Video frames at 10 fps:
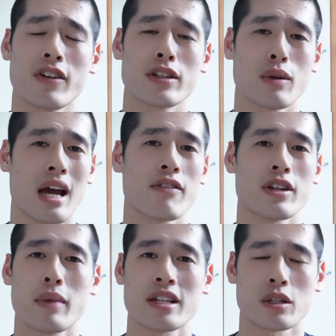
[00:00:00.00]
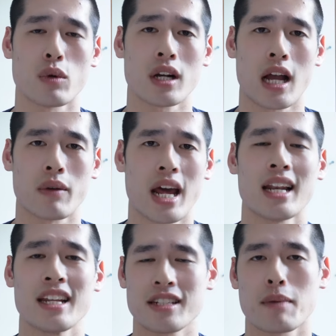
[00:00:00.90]
if I don't have an amazing workout, at
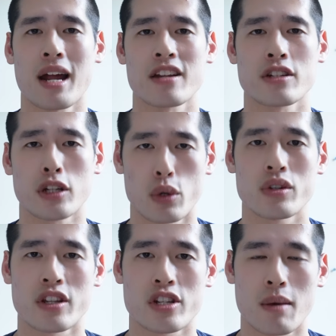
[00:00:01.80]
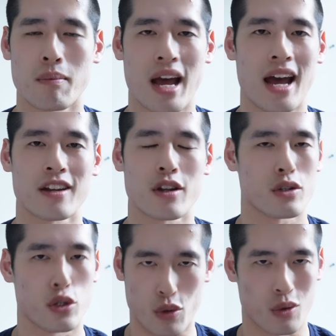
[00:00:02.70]
least I manage to go to the gym and
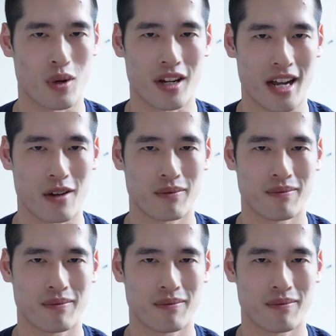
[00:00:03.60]
do the workout.